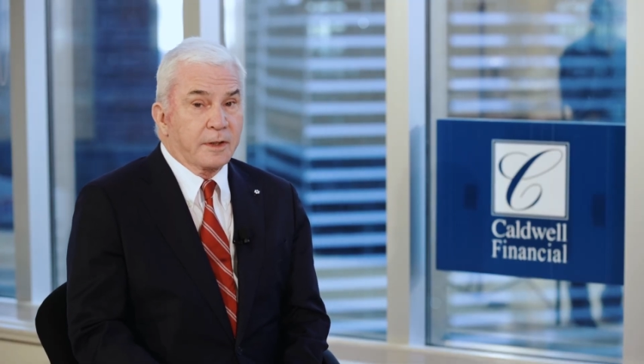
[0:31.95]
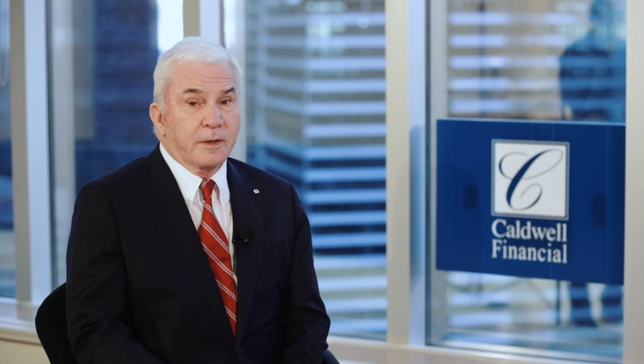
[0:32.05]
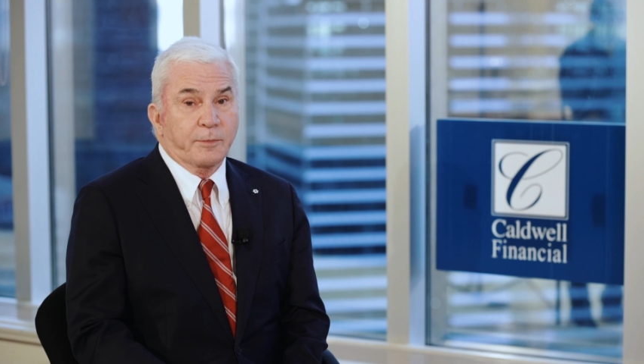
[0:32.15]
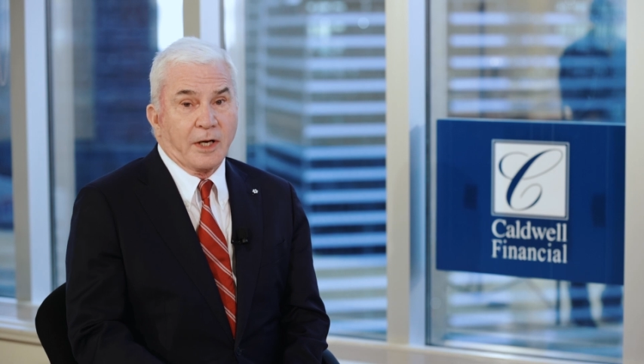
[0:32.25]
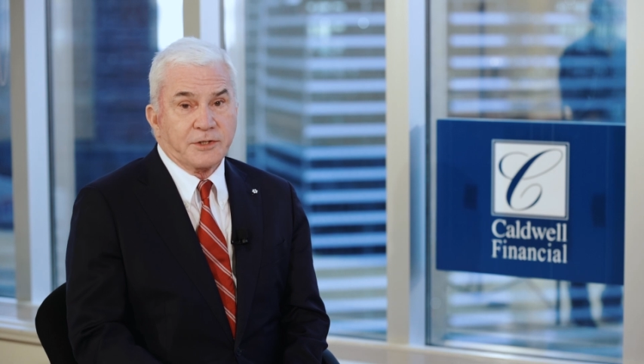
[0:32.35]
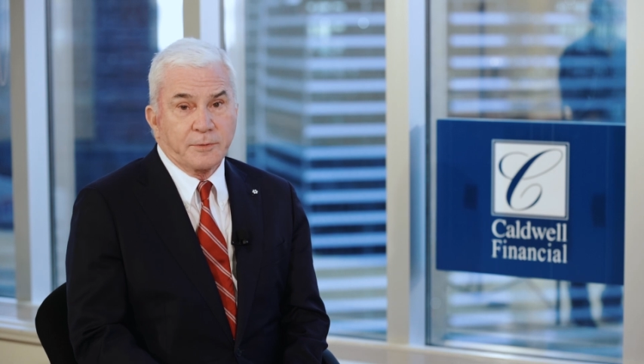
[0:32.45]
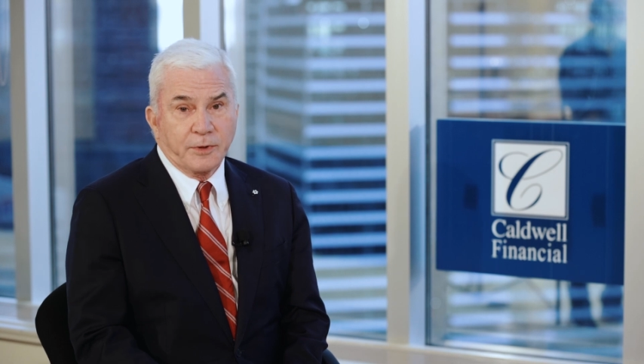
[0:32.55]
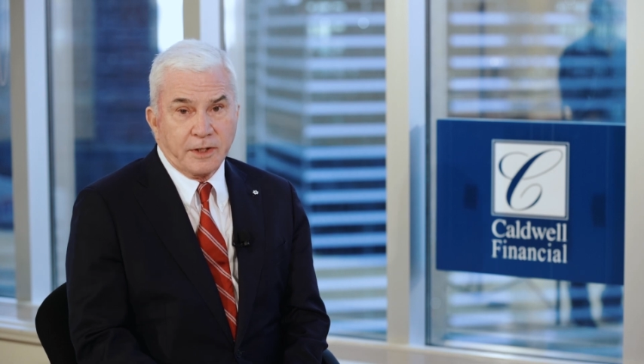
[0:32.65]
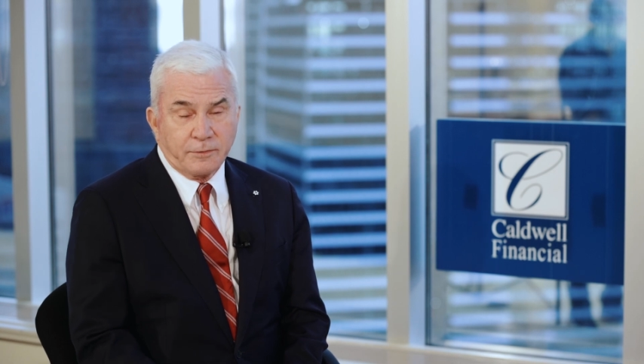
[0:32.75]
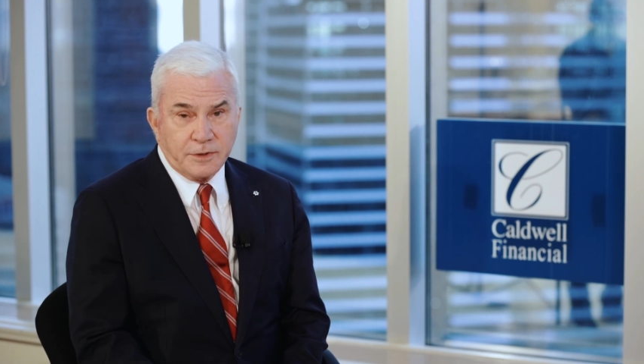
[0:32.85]
The
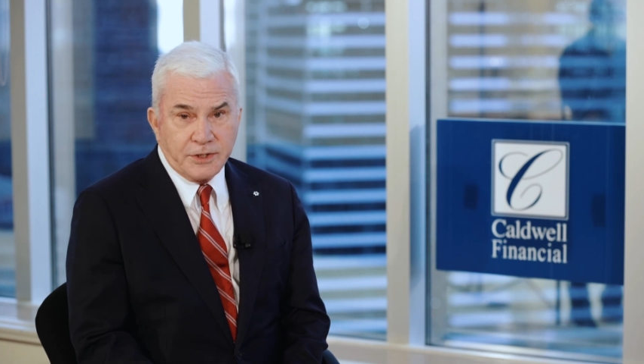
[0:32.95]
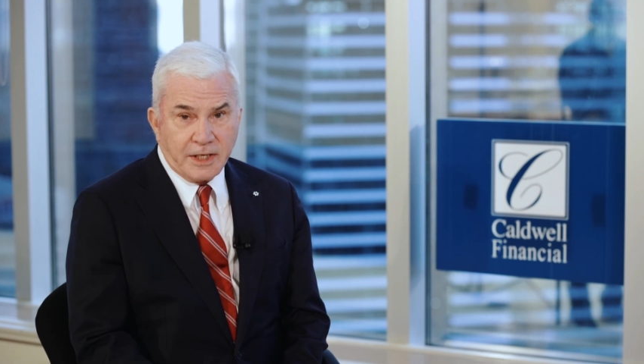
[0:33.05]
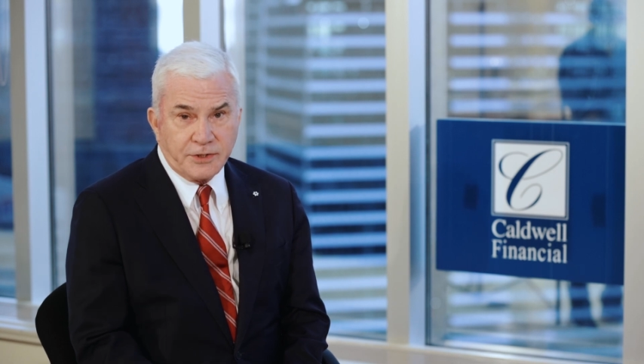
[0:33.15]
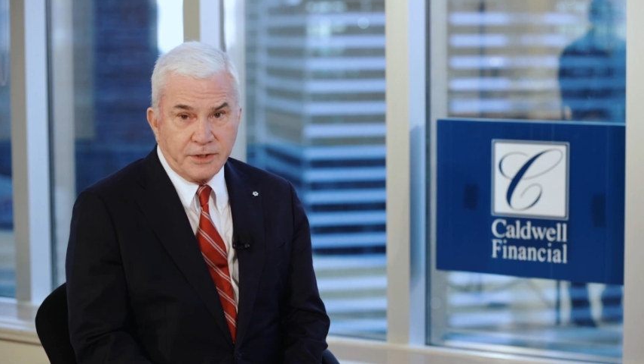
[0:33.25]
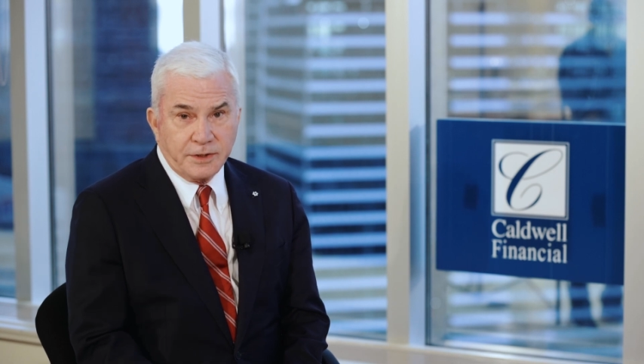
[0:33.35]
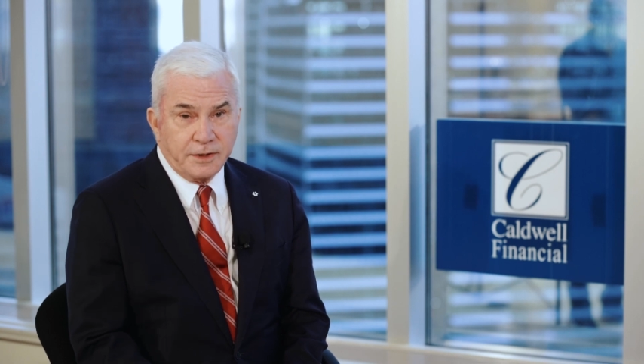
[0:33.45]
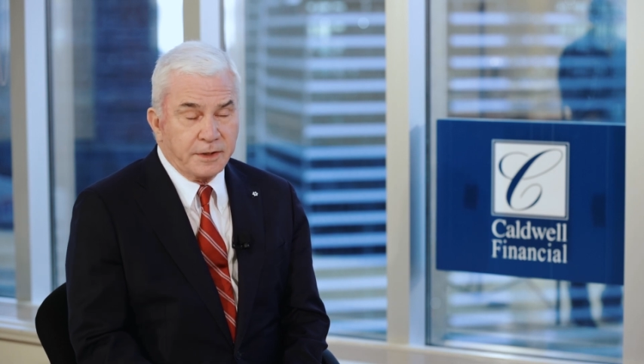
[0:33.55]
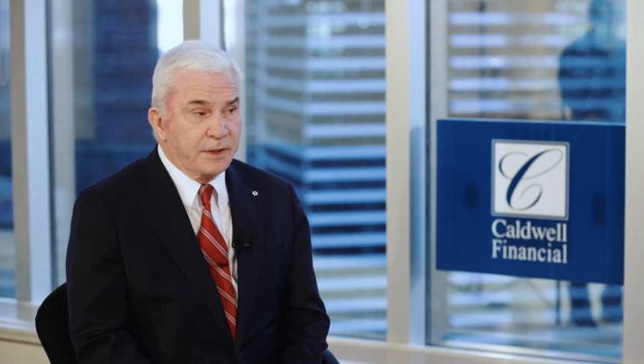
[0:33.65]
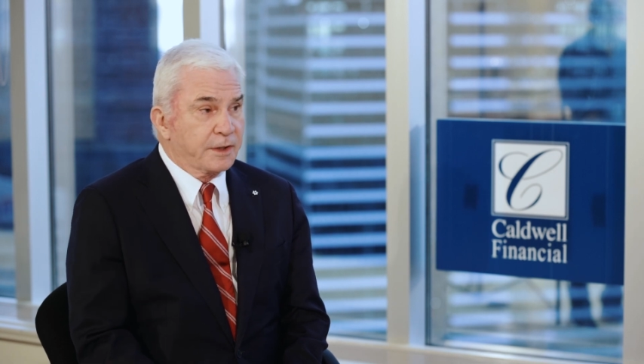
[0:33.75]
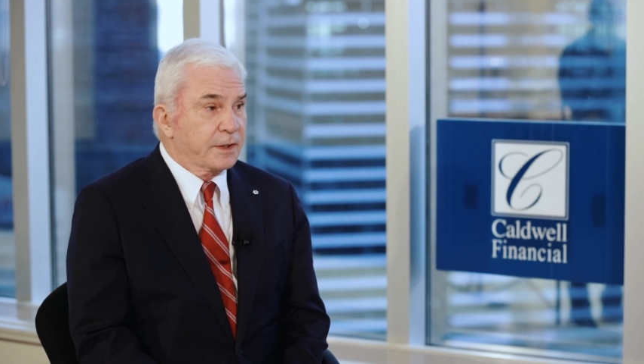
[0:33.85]
possibility of recession
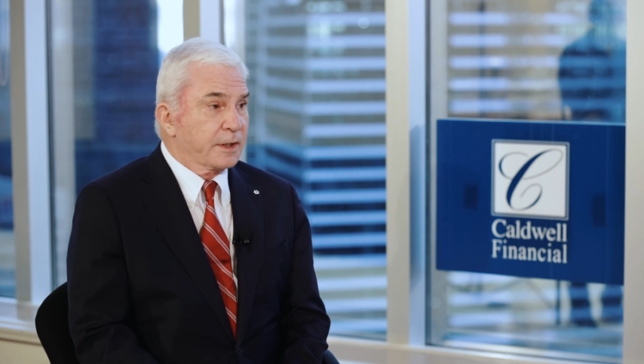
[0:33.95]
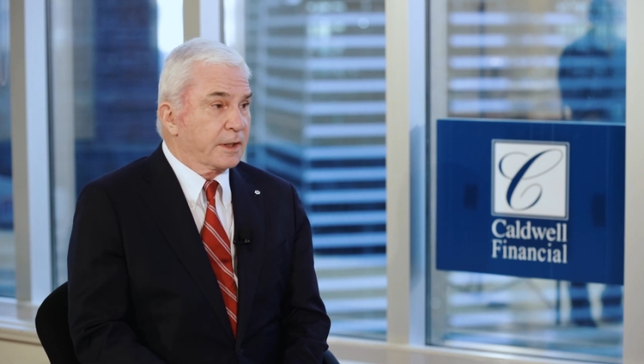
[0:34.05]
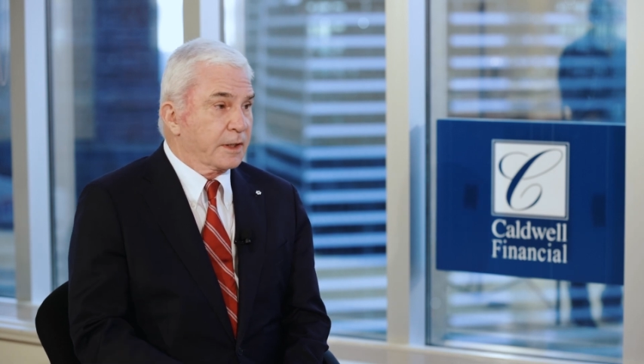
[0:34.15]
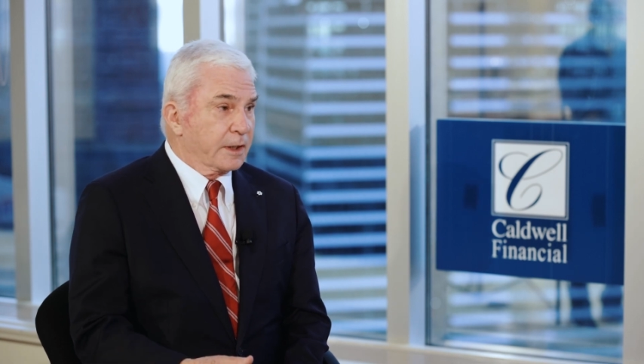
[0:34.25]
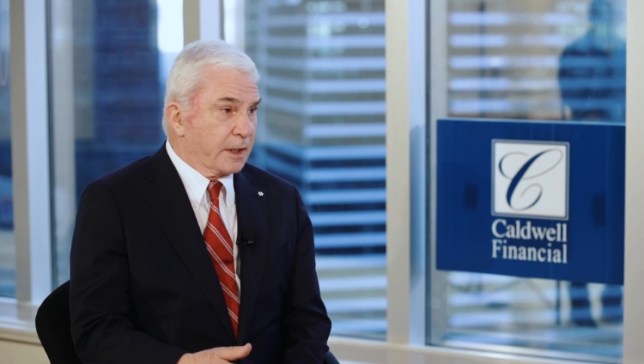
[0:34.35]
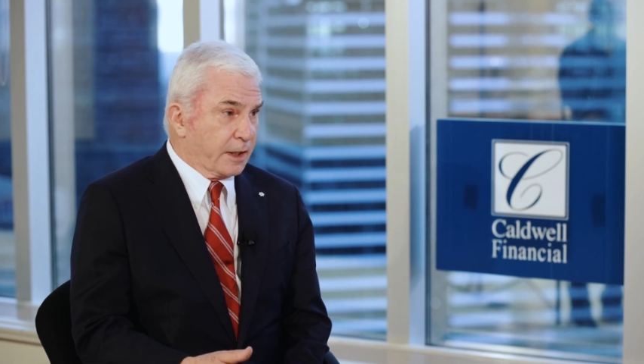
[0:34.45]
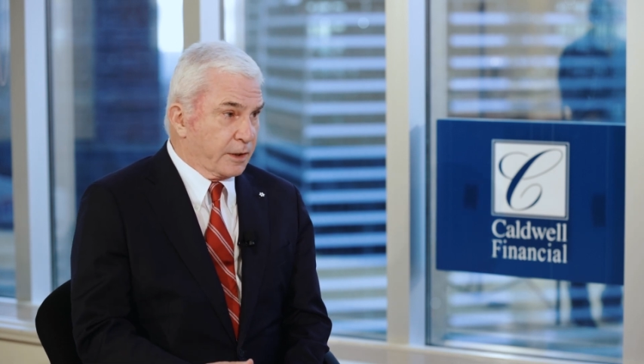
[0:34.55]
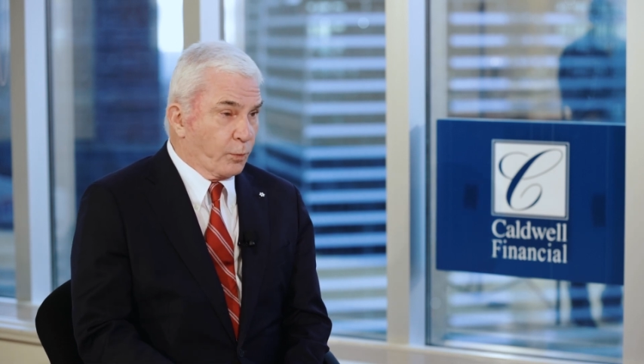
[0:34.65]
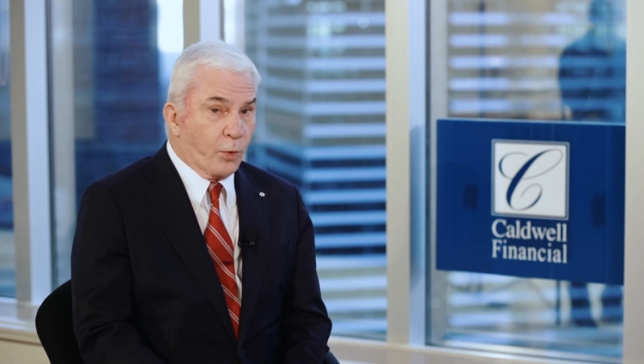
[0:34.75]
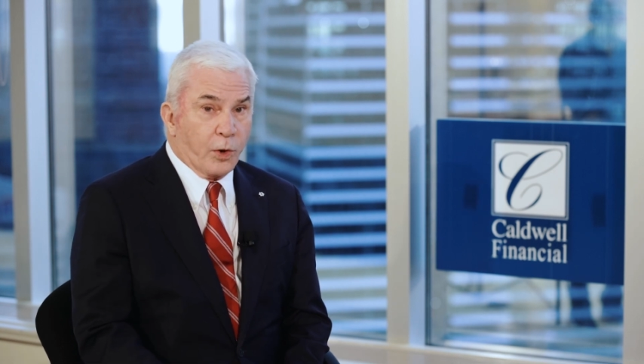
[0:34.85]

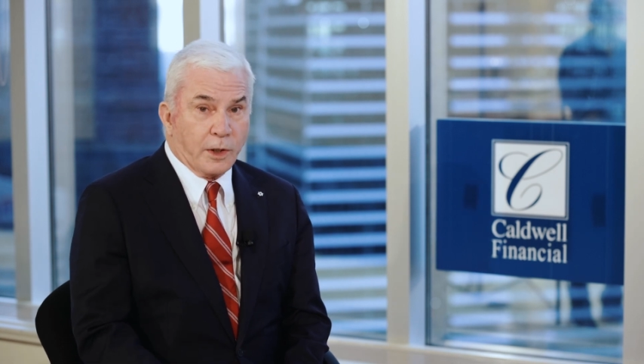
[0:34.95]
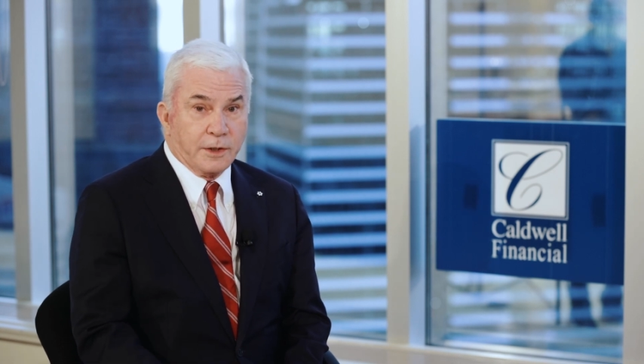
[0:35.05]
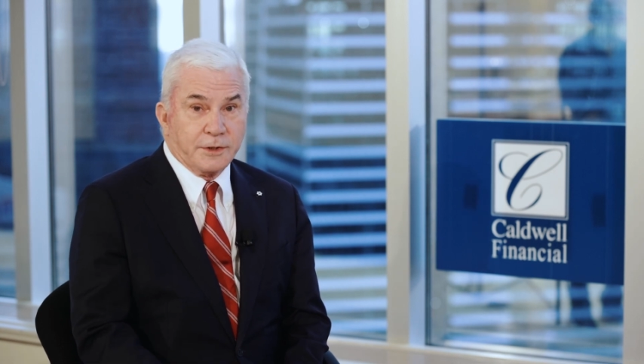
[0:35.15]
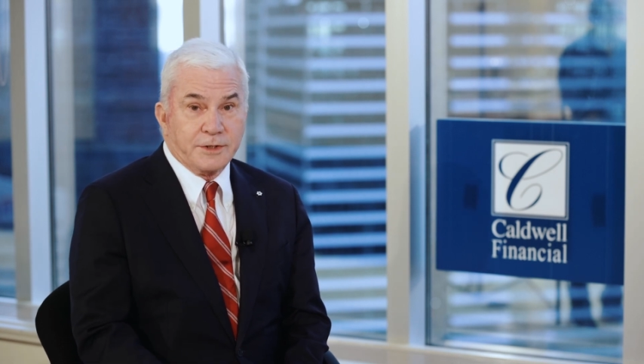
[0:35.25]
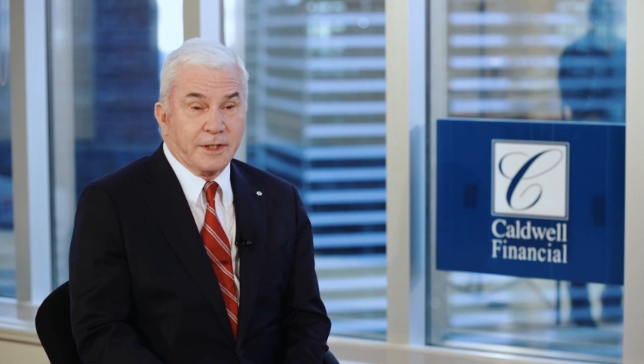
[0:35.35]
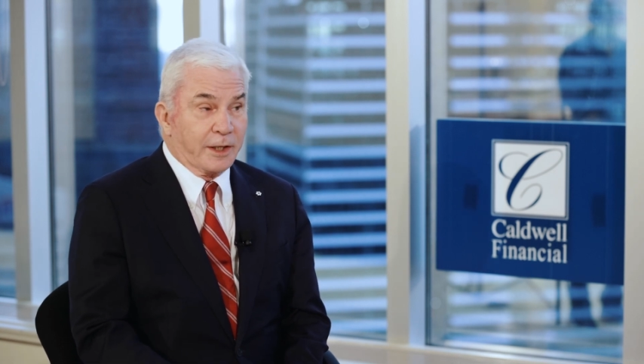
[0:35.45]
and wars